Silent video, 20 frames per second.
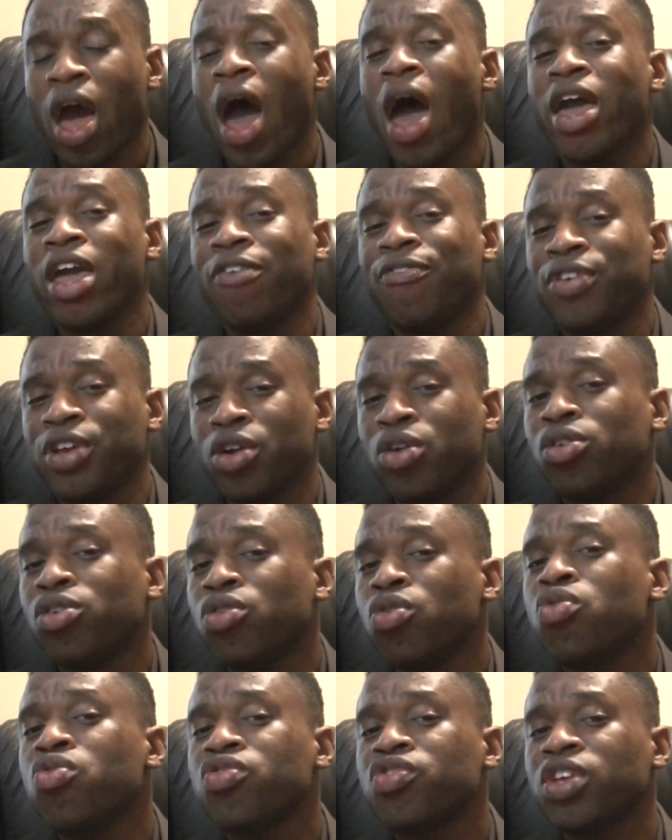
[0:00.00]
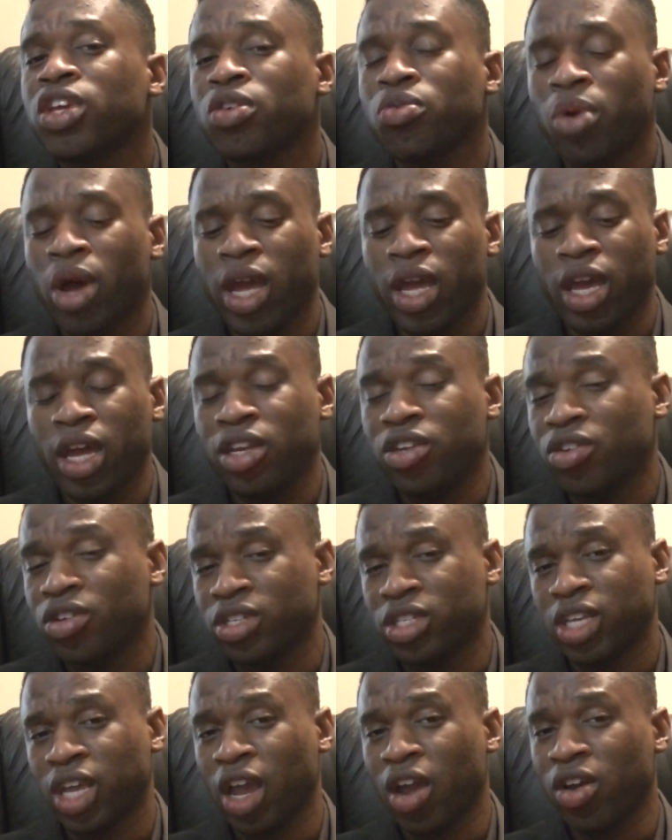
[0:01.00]
If you're losing weight and you're
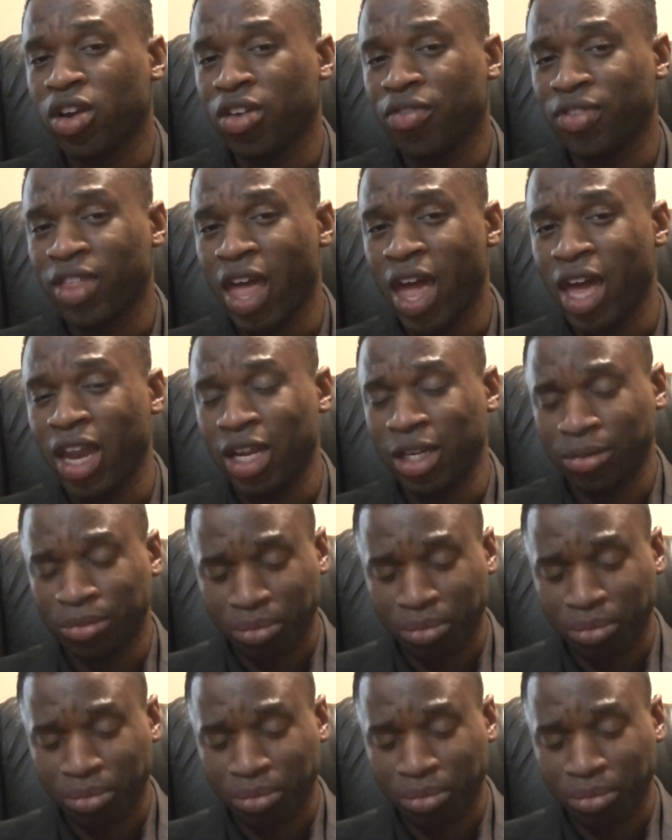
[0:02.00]
scared of that,